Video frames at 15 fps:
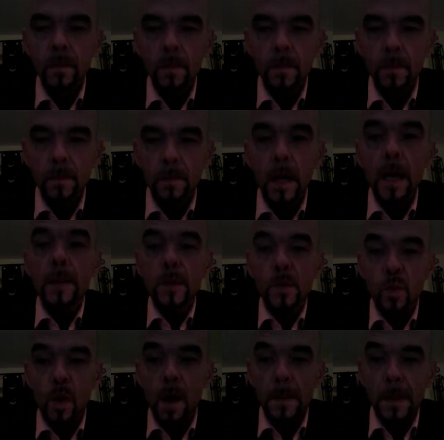My name
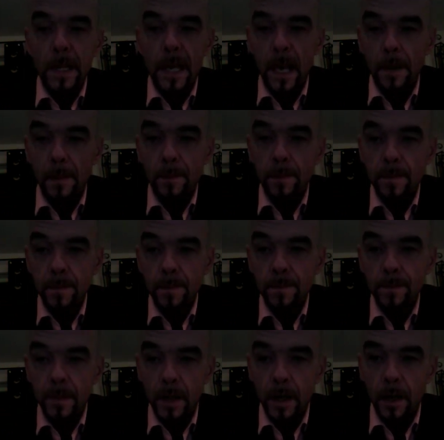is Robert Kane,
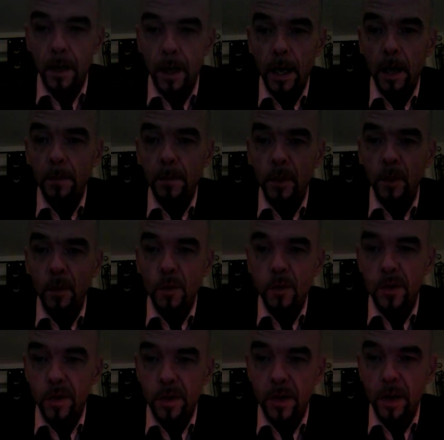and I am your
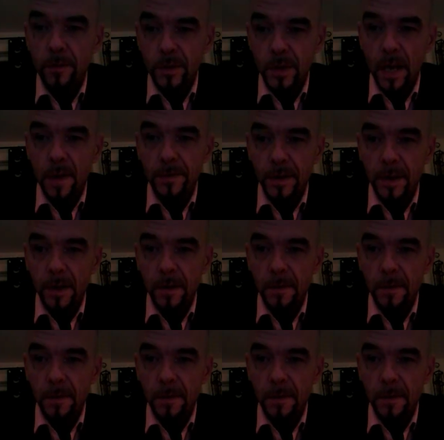host of The Devil's Advocate.